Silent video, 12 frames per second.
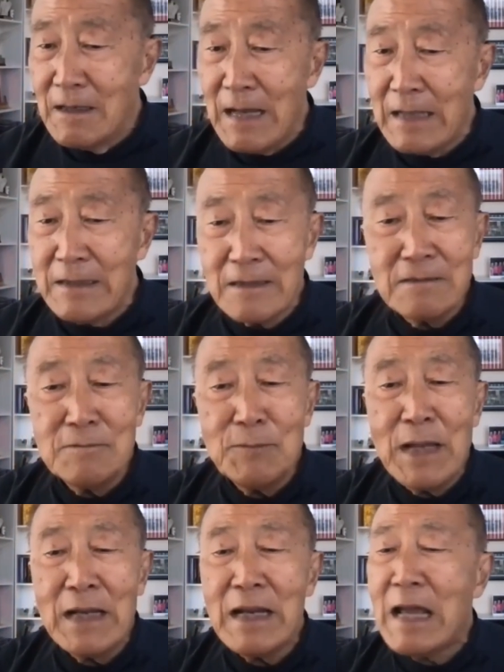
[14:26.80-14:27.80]
it doesn't
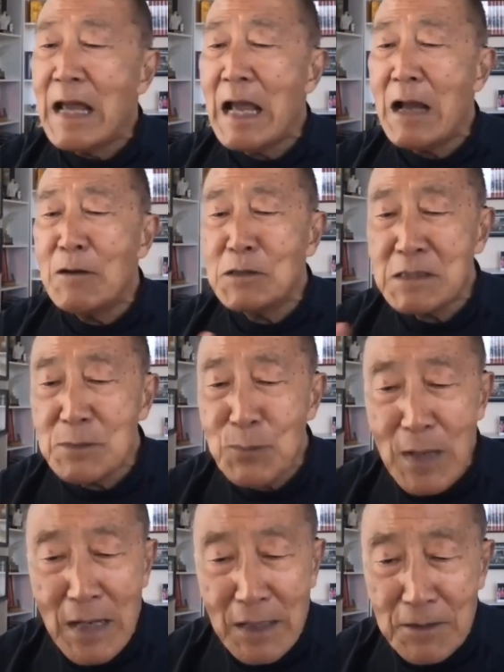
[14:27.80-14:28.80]
matter how
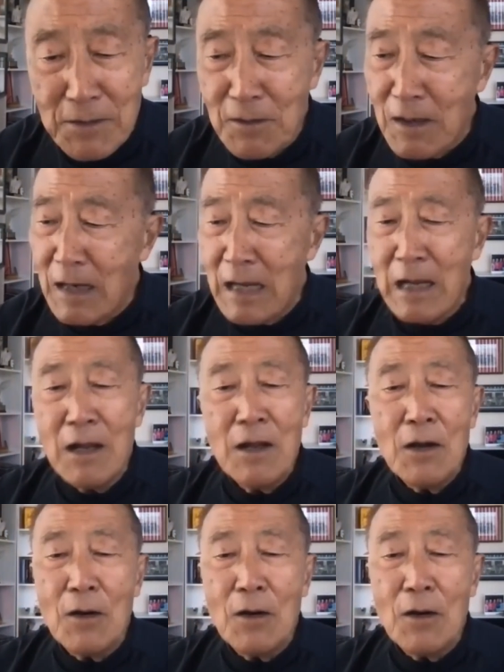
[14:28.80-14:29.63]
smart you are